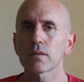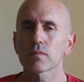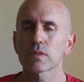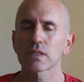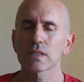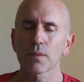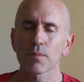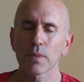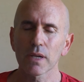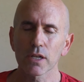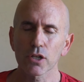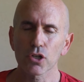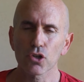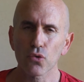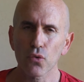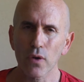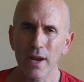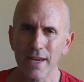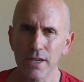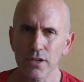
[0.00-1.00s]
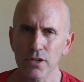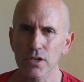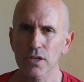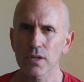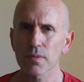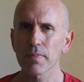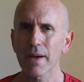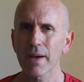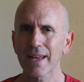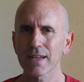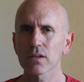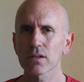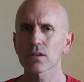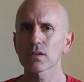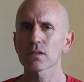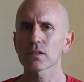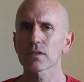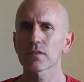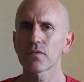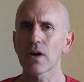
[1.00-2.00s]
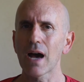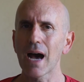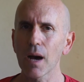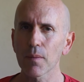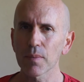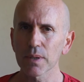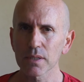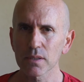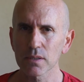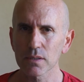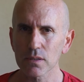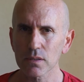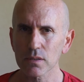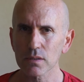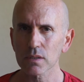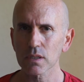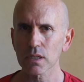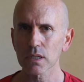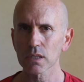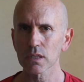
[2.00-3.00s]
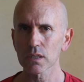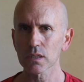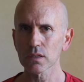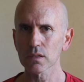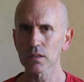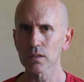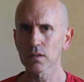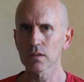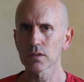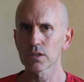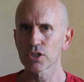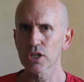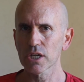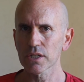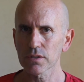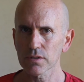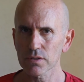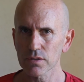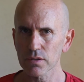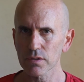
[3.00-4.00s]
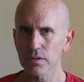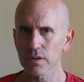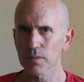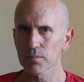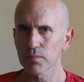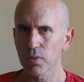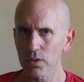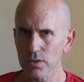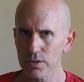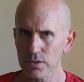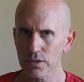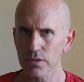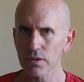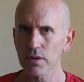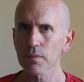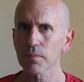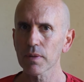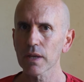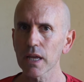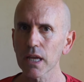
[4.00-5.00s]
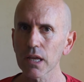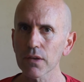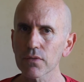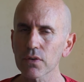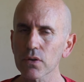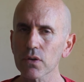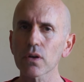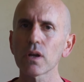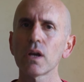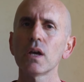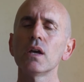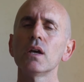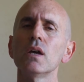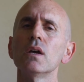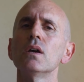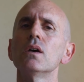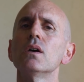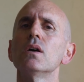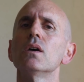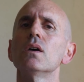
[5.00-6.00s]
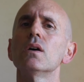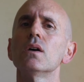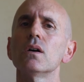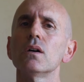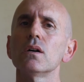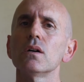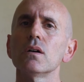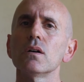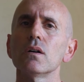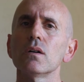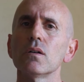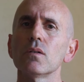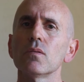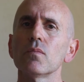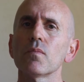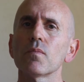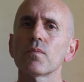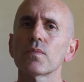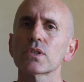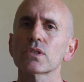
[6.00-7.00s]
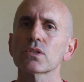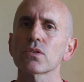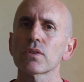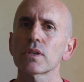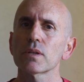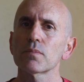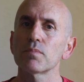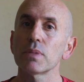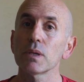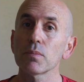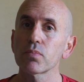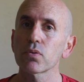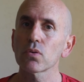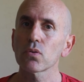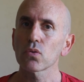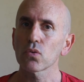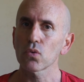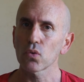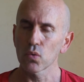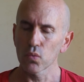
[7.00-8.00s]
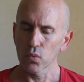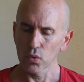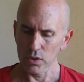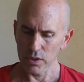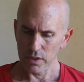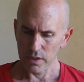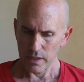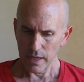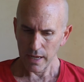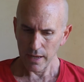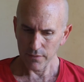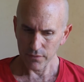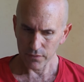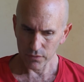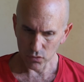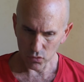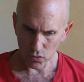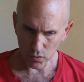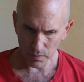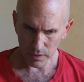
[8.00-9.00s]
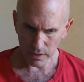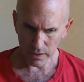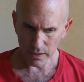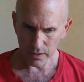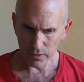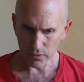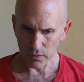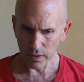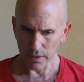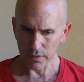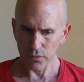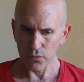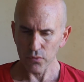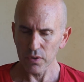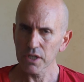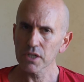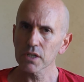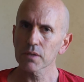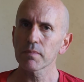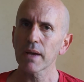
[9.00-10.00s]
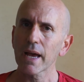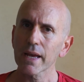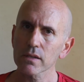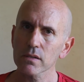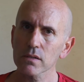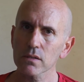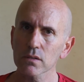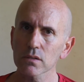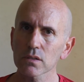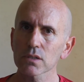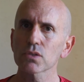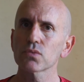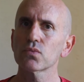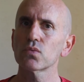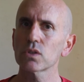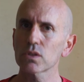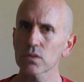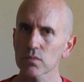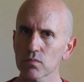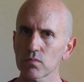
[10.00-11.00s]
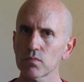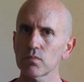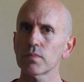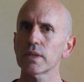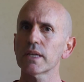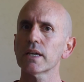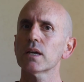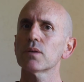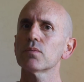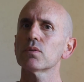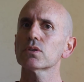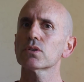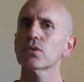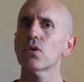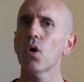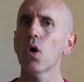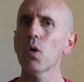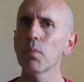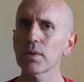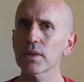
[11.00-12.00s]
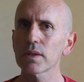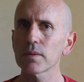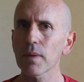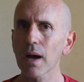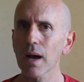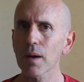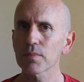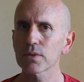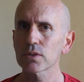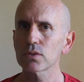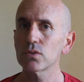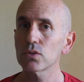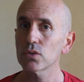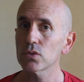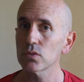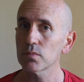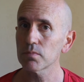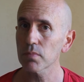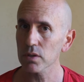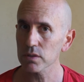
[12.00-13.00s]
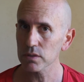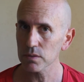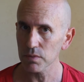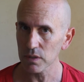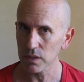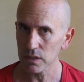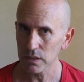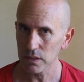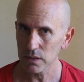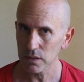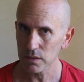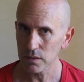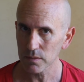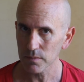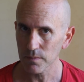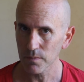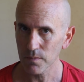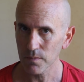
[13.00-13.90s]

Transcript: some entrenched patterns of habitus and gesture and posture and behavior, so that people who would have normally rather rigid patterns would be able to open them up to new possibilities.